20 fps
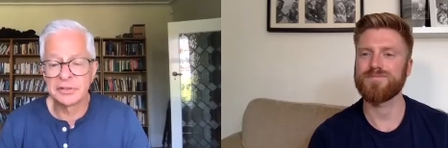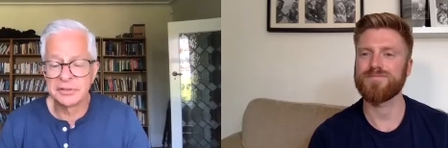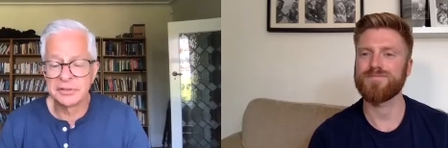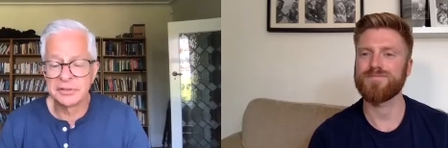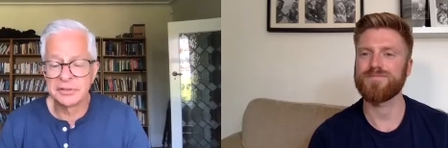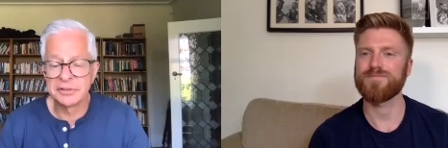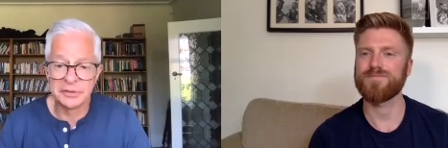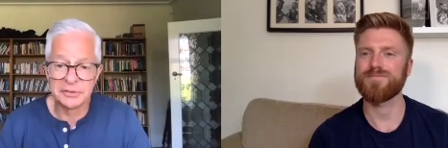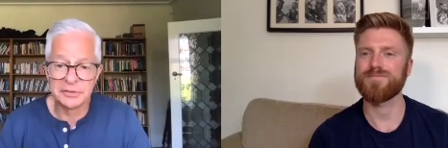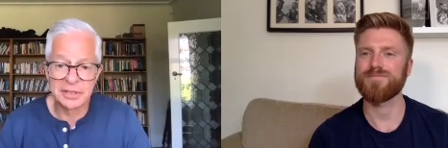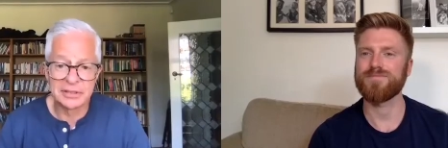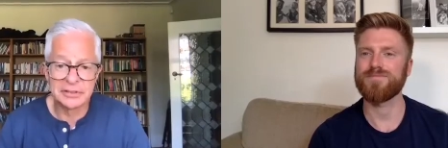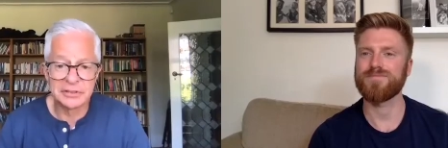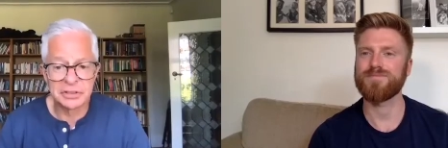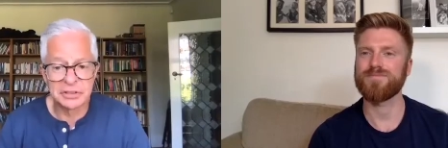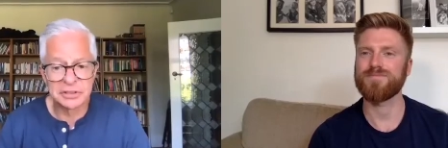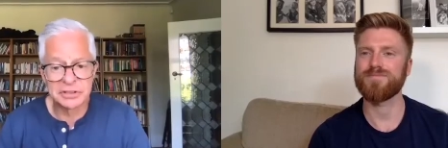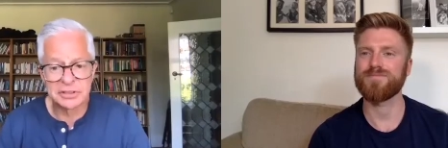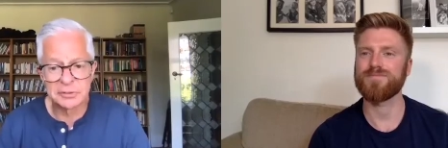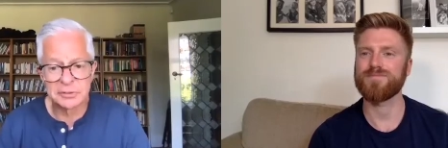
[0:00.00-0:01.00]
Speaker 1: your own and
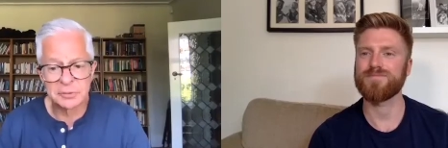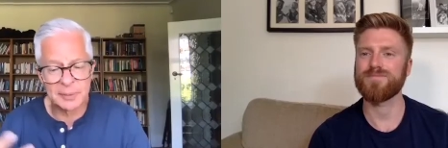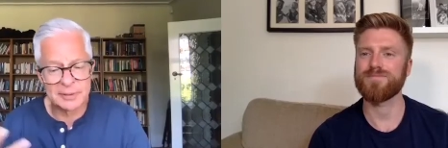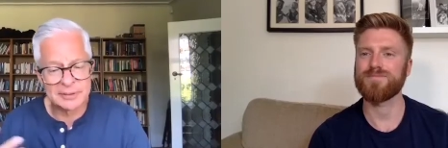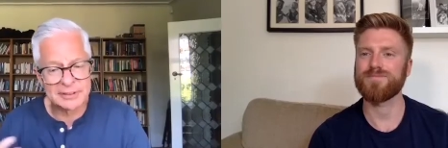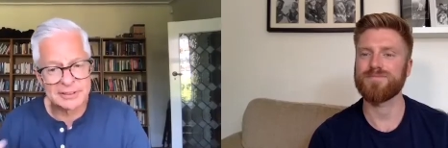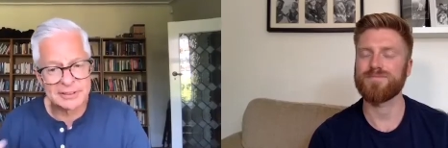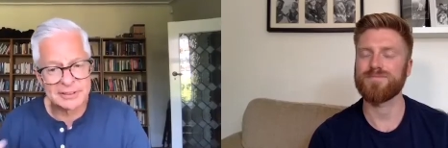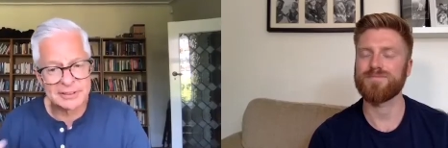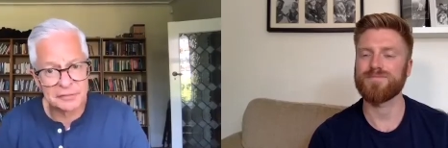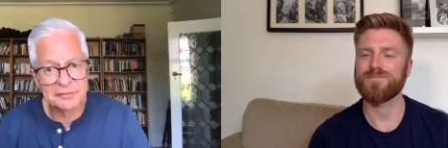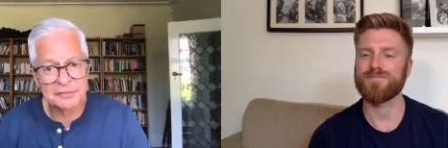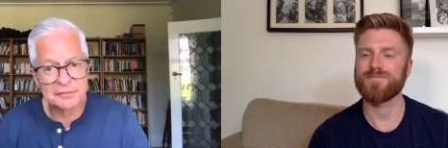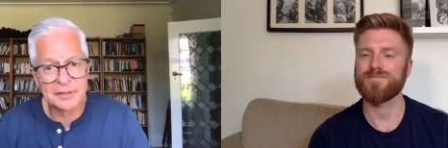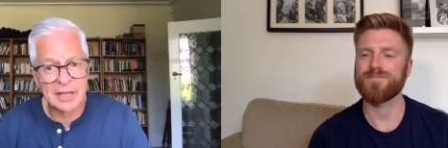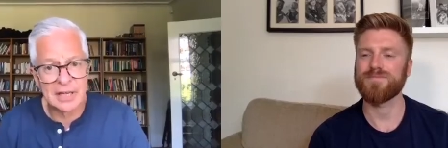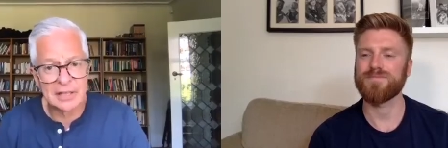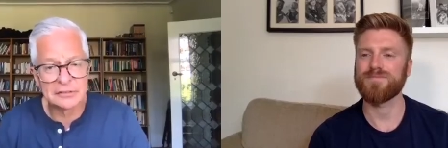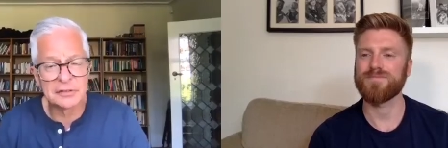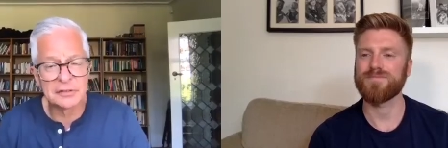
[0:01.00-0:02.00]
just to spend time ref,
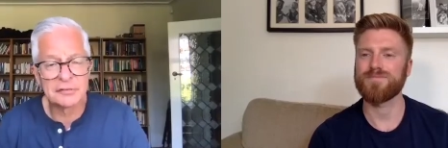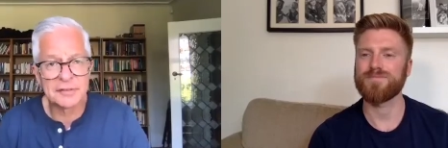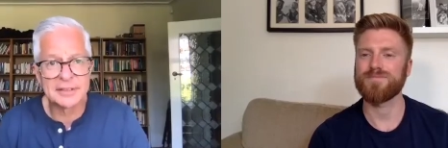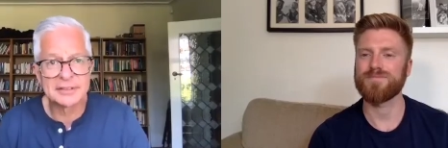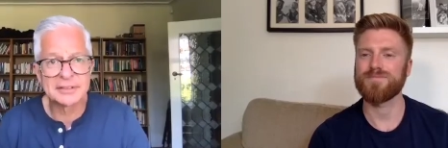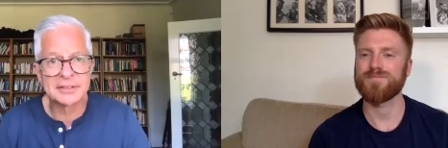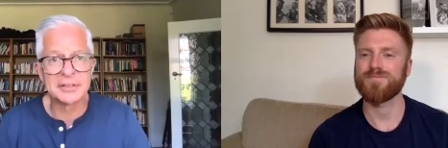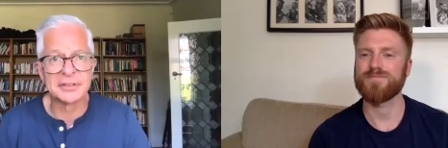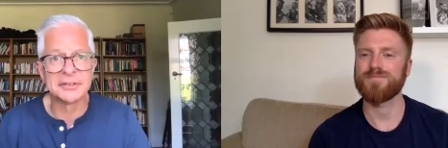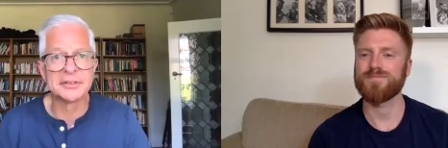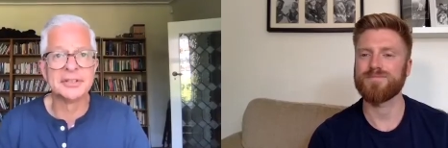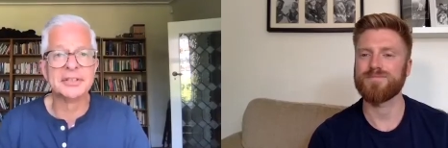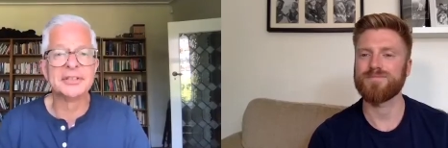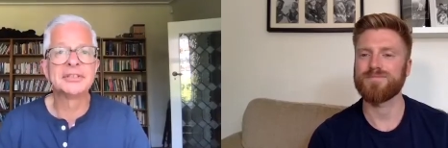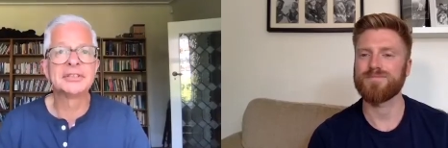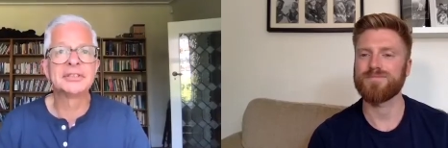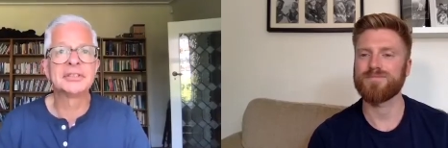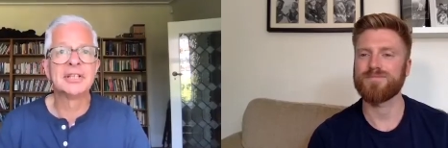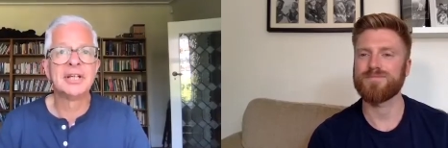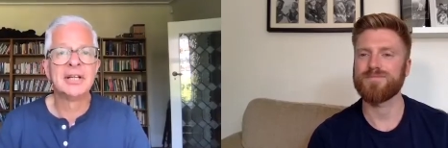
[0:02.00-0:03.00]
uh, reflecting on
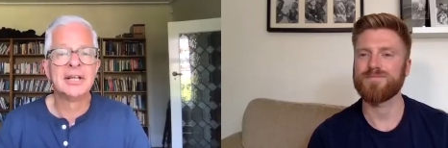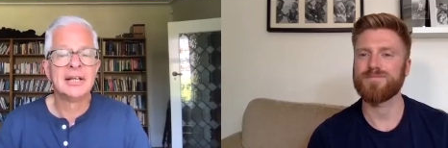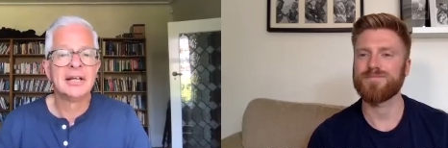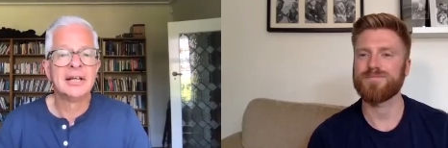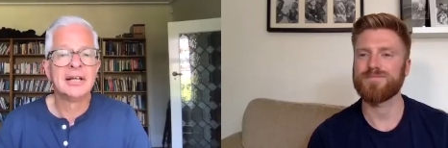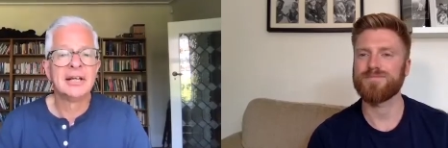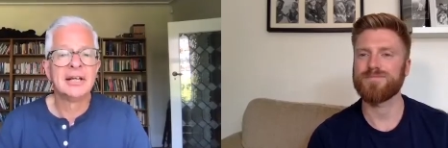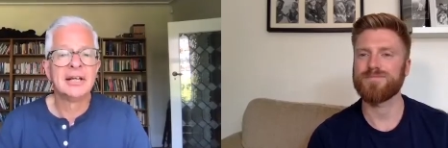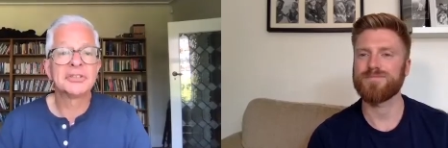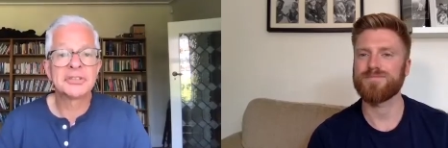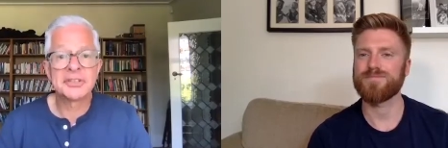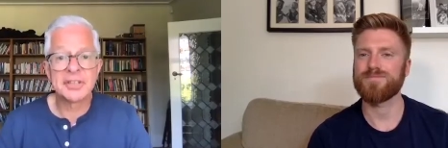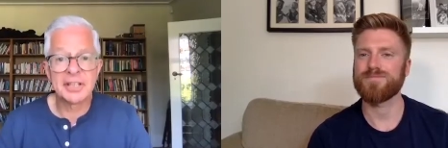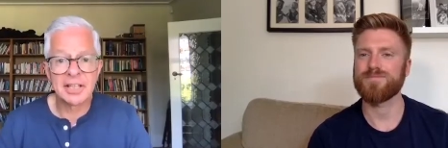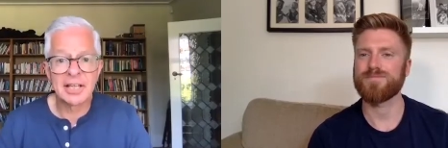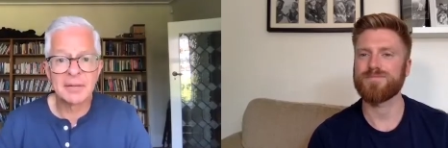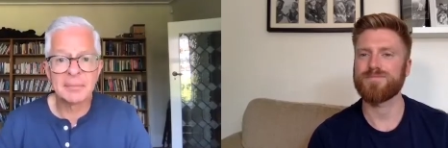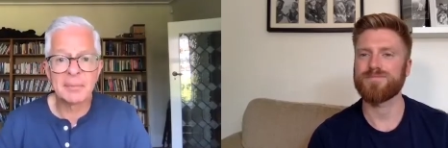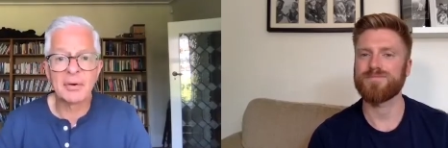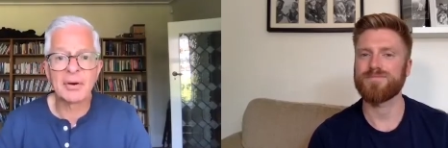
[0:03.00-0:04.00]
this, just
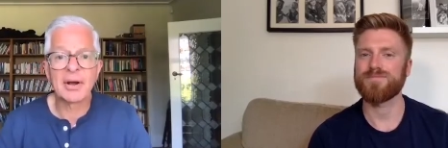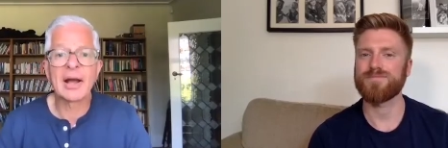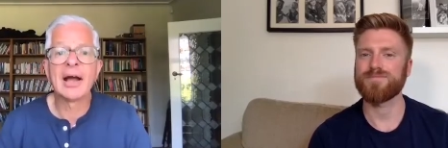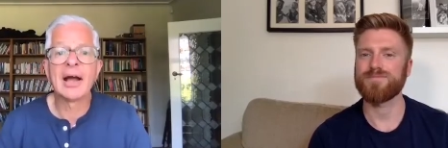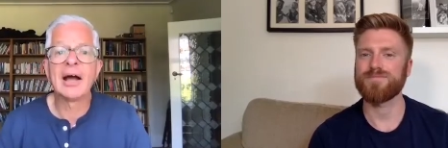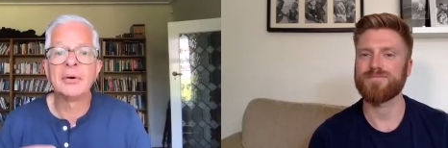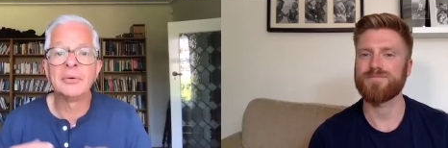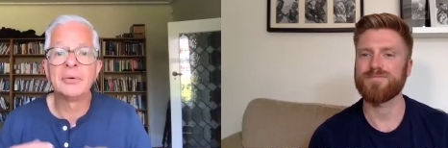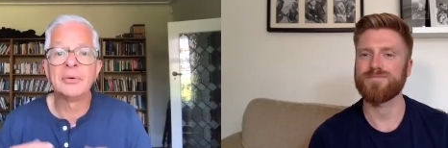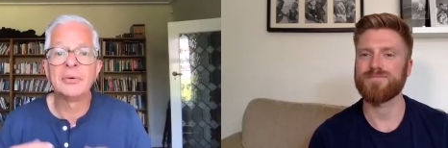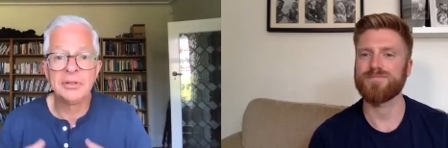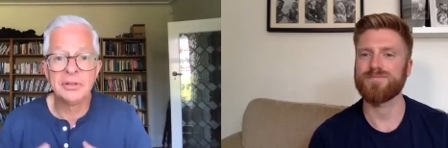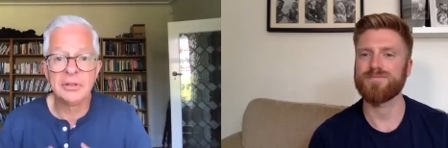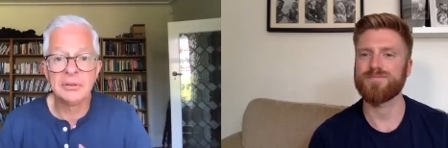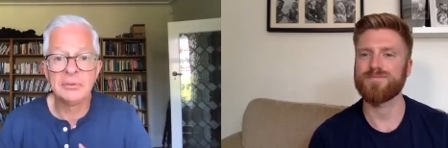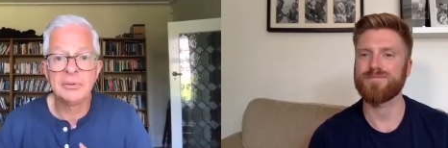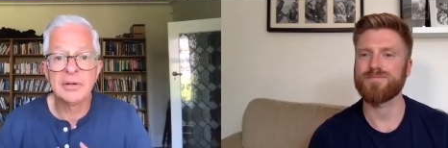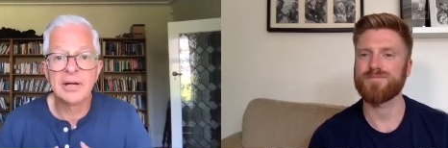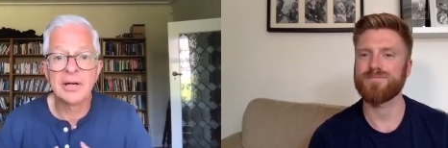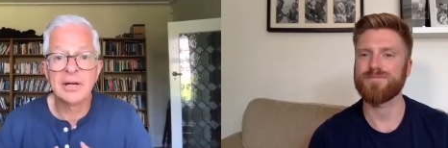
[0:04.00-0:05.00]
think about how
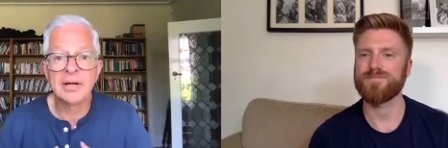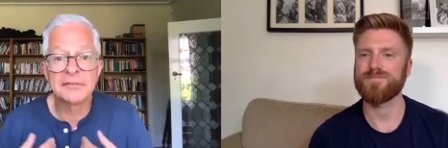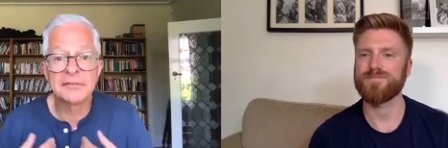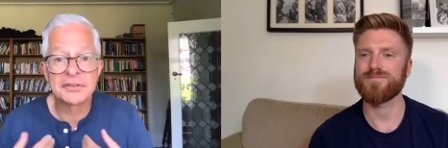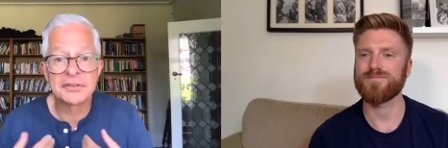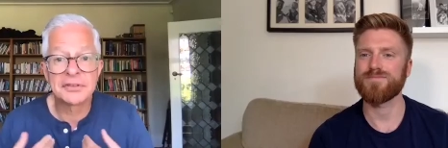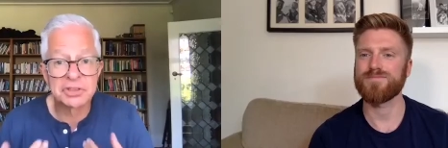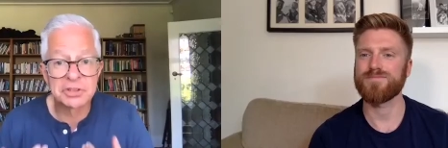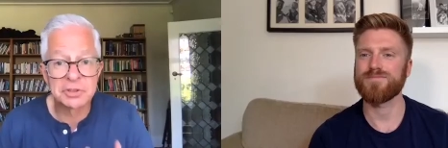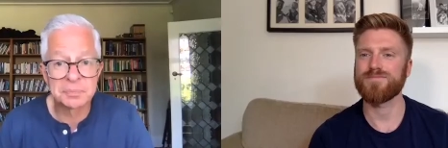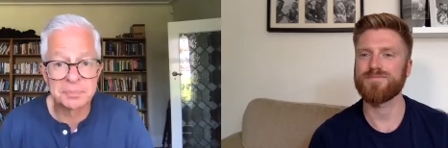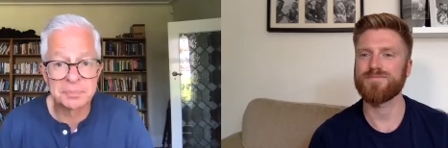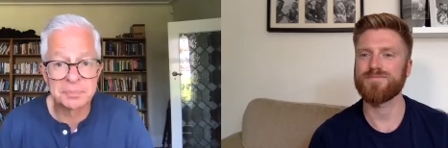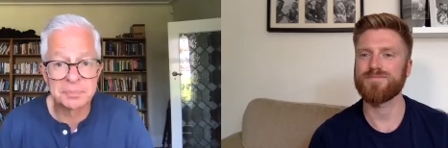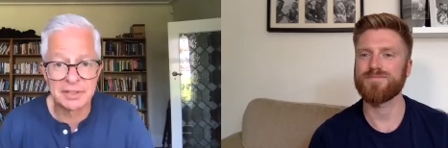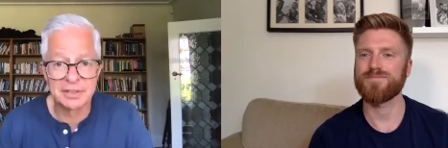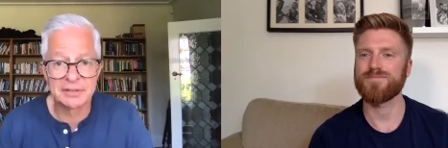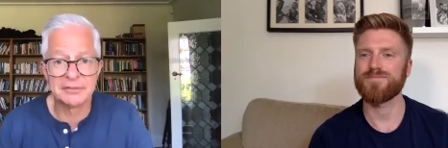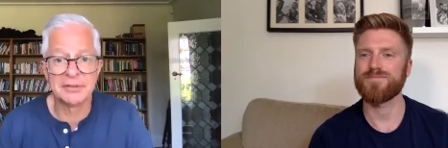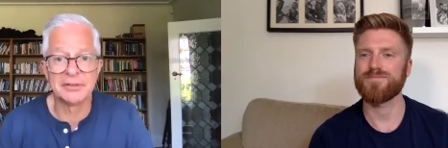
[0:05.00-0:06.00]
you have
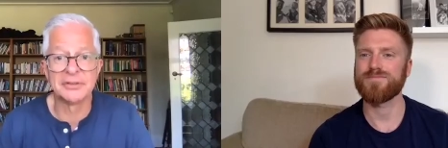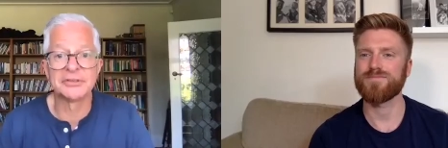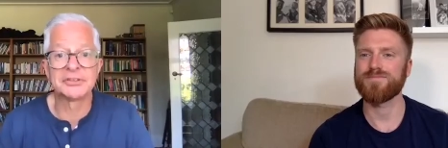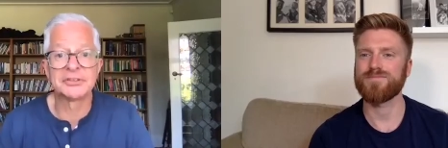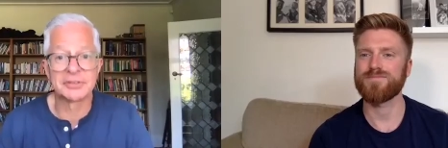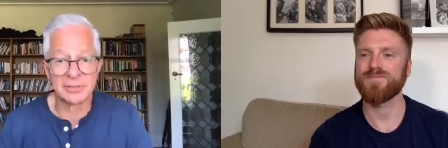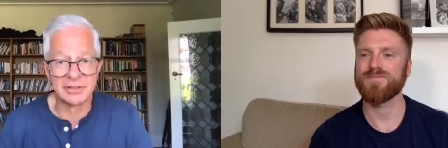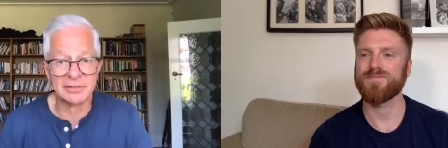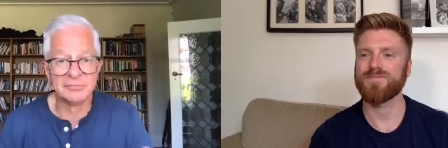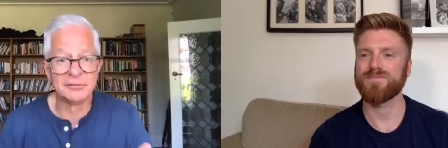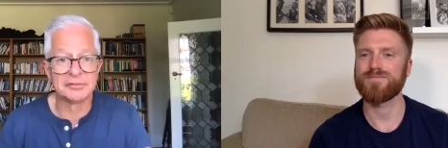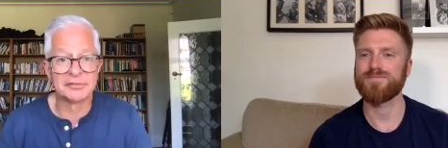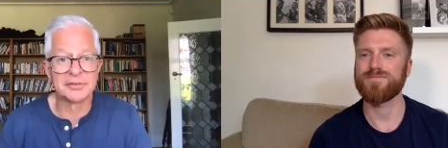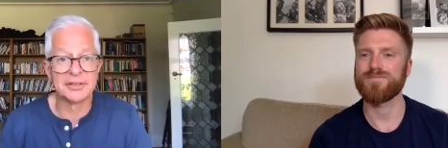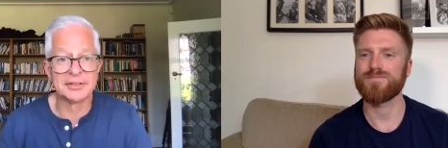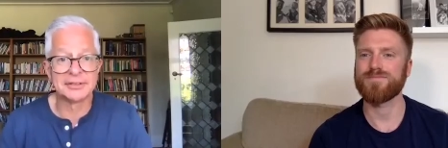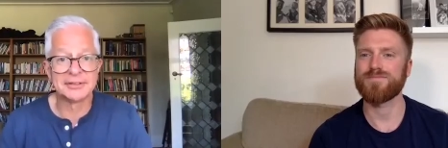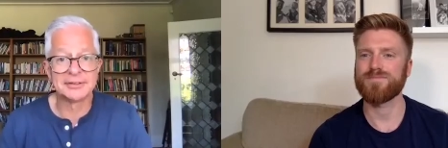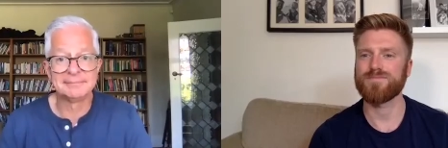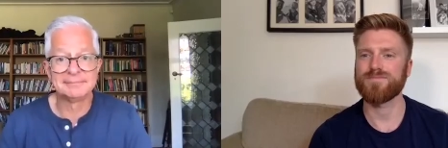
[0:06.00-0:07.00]
experienced the love of
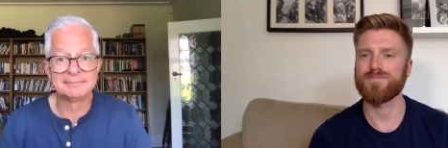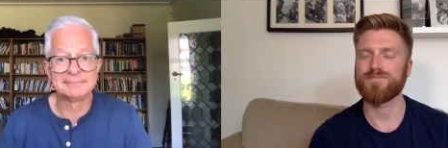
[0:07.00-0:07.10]
God